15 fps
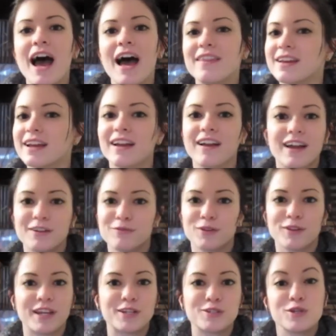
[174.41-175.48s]
I think I got it for
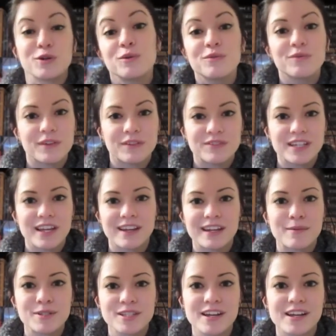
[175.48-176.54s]
like 250 on
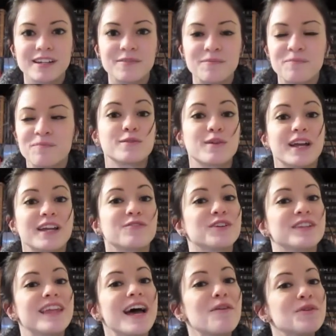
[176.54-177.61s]
Amazon. So I can
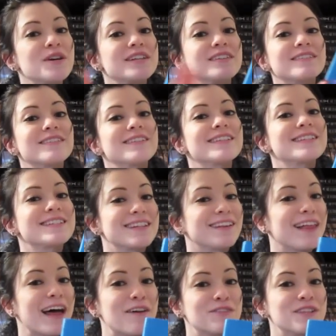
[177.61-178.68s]
read that one,
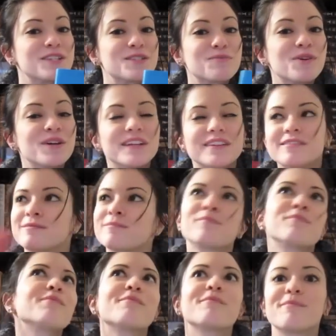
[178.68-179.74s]
still have this one,
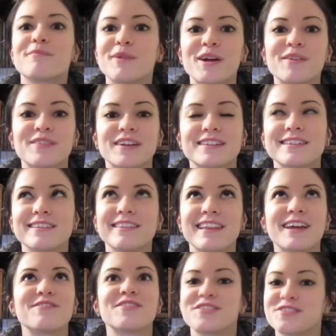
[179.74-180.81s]
Perfect.
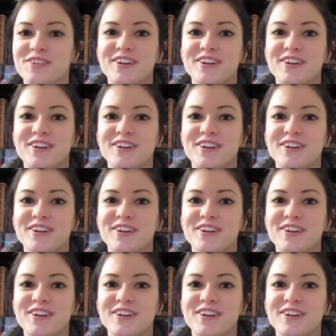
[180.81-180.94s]
Life is